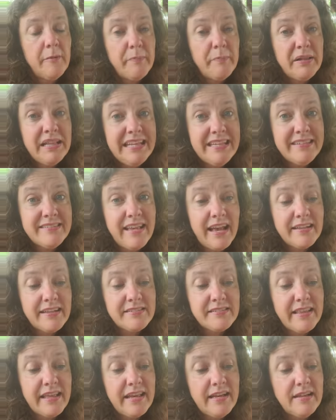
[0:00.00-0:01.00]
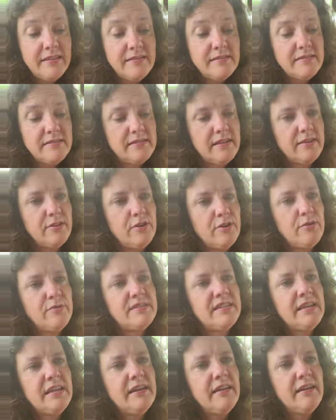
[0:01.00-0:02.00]
"Please, Aslan," said
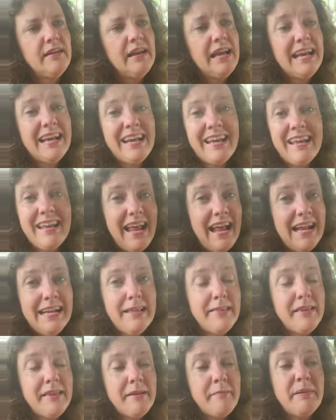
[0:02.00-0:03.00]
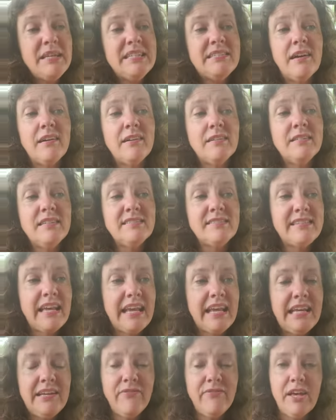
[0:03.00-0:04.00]
Lucy, "can anything be done to
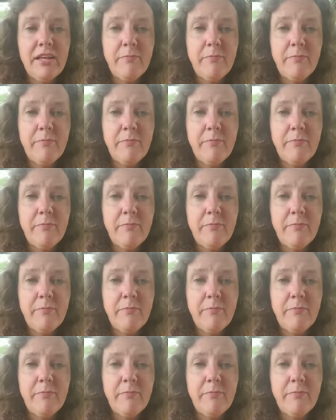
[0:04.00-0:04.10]
save